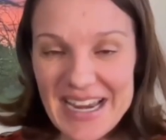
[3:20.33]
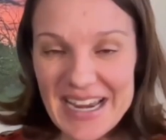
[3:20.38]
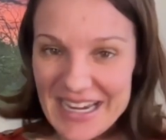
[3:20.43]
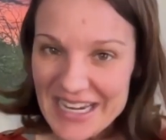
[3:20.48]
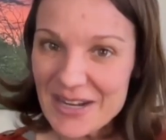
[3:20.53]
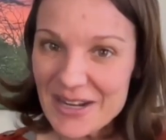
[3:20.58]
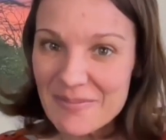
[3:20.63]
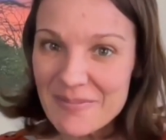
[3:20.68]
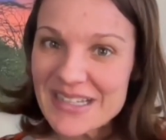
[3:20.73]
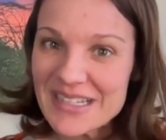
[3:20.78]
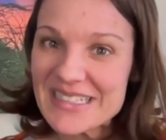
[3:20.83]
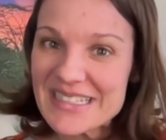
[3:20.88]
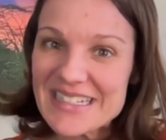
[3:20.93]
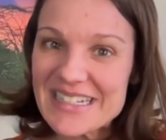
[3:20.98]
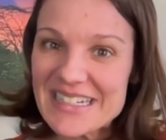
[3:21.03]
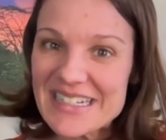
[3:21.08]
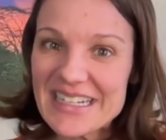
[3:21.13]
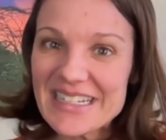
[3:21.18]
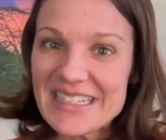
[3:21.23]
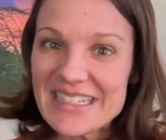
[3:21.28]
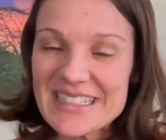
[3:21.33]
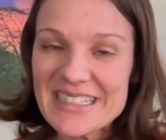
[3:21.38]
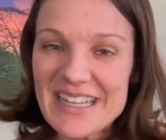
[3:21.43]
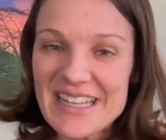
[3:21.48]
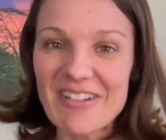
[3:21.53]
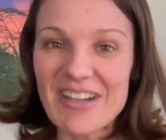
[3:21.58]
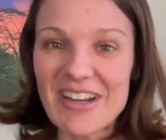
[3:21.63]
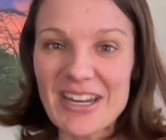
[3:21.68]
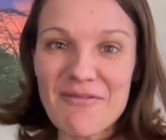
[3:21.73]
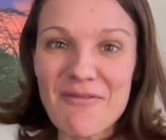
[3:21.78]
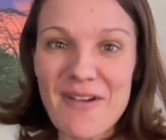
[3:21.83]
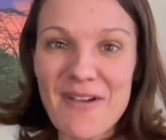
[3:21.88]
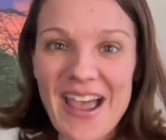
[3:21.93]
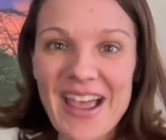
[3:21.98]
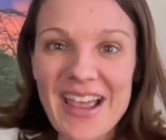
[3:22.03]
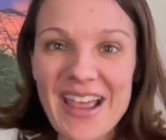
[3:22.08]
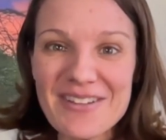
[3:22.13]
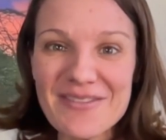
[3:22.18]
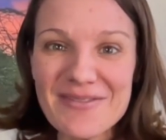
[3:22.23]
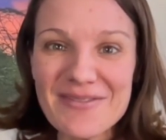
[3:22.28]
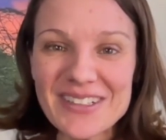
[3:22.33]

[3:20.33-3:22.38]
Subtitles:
EMST 75,